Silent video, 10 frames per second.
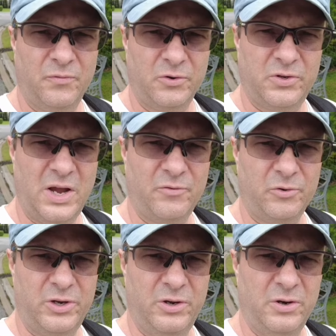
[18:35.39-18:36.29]
for
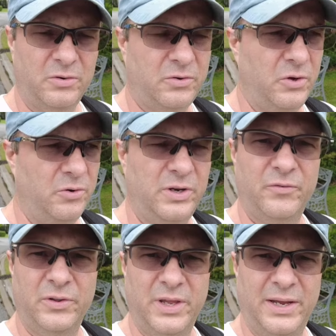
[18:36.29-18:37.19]
several years doing
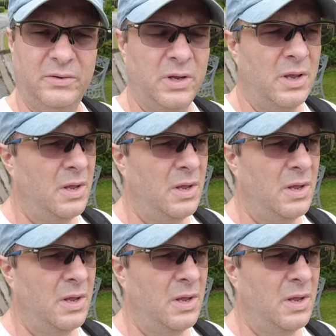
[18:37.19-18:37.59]
different things.